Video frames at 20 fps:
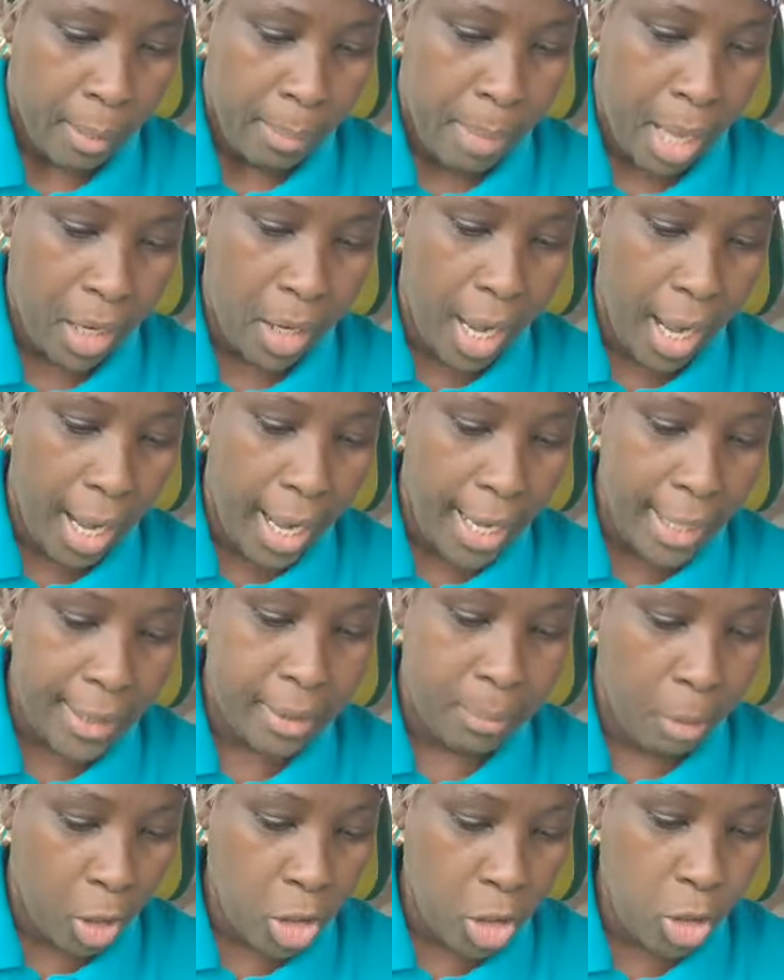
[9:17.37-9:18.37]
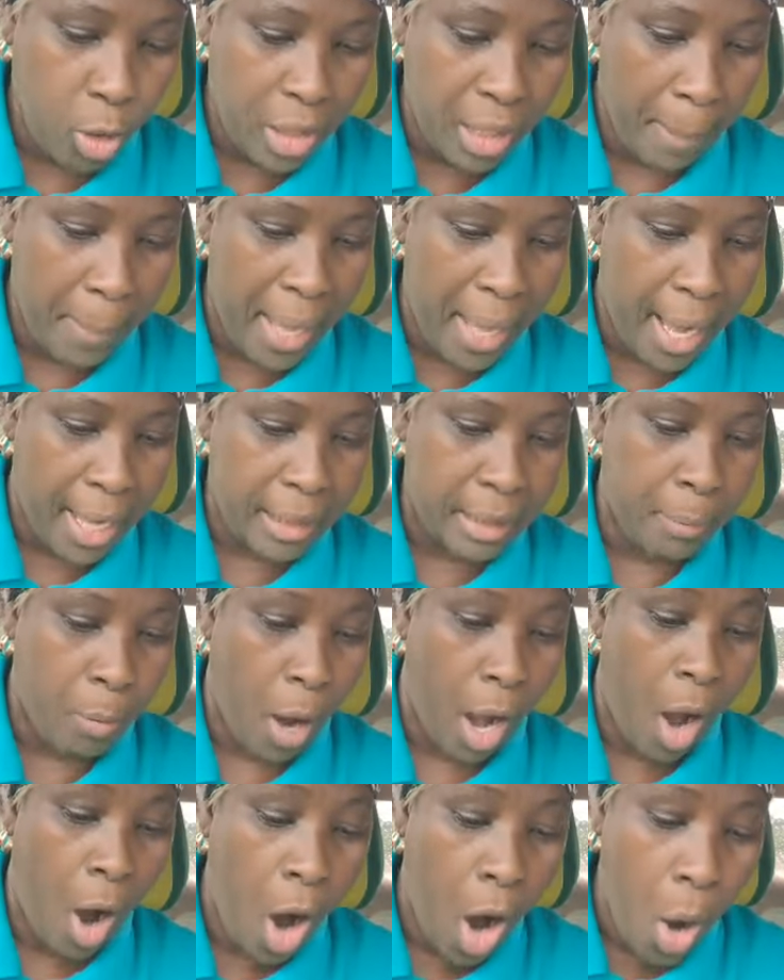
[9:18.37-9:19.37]
I'm going to ask, I'm going to show you, I'm going to ask the
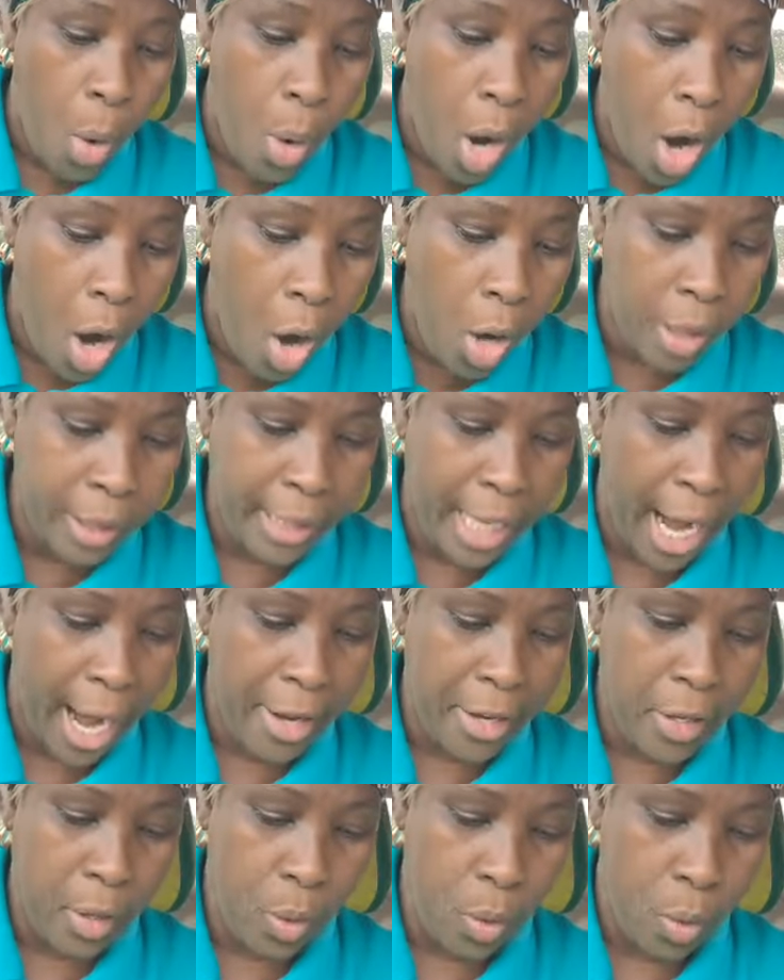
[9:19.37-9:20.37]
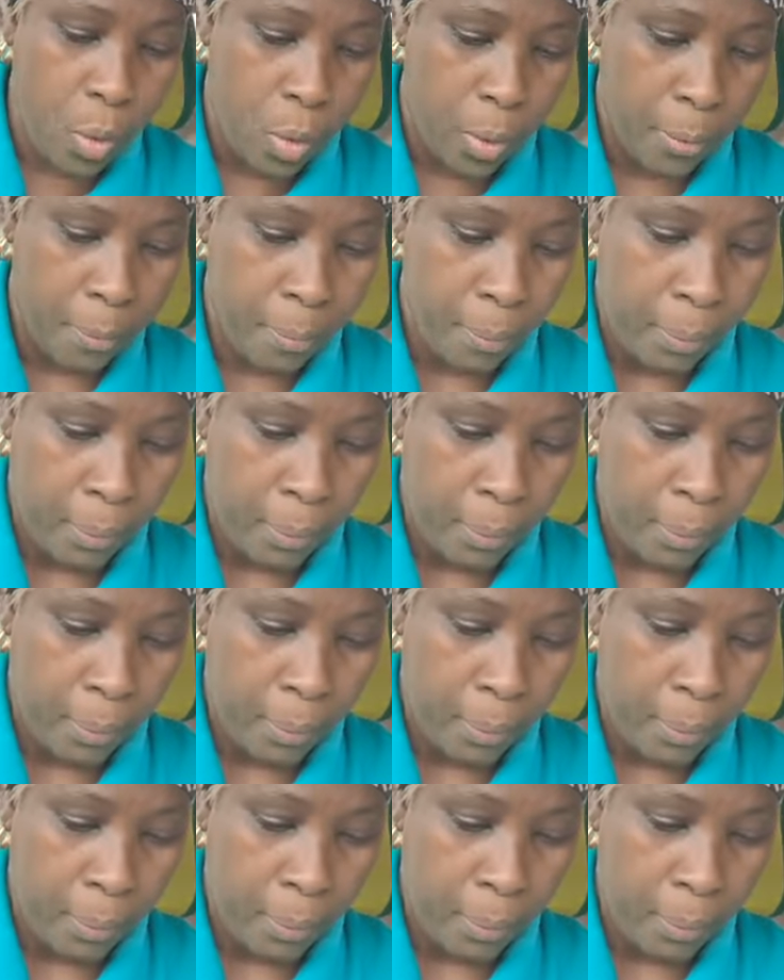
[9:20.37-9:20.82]
boy, how old are you?